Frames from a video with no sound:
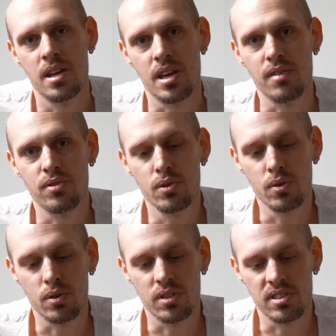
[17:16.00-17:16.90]
If
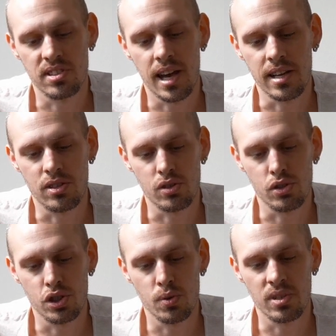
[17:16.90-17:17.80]
you decide
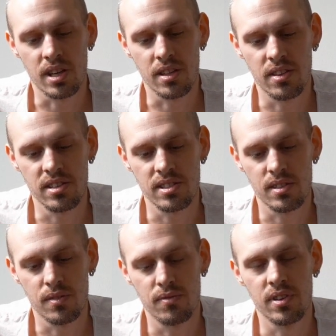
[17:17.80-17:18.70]
to shoot this
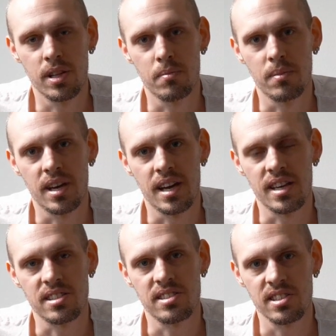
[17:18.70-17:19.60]
film
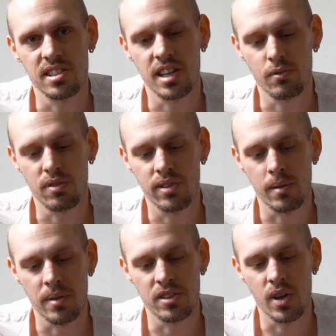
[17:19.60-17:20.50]
as a 1600
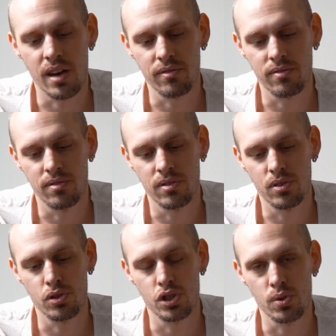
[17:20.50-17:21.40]
film, then you have
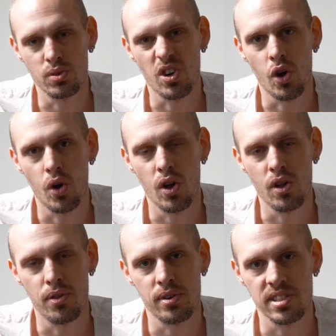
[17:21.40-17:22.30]
to shoot
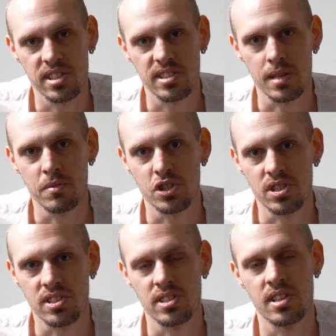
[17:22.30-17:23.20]
all 36
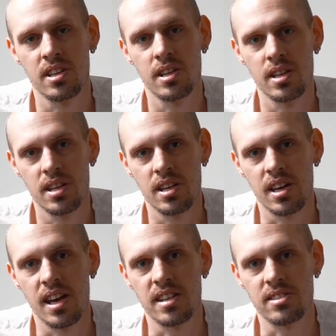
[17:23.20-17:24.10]
images
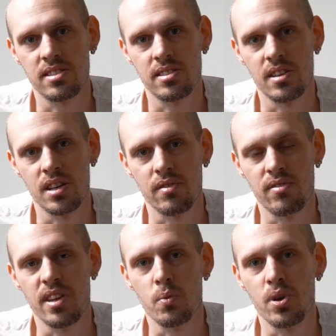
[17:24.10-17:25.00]
as
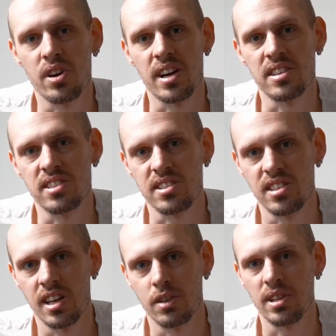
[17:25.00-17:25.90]
if they were a
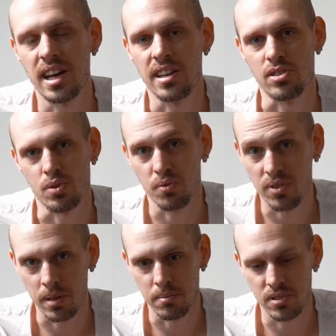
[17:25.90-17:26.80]
1600 ISO film.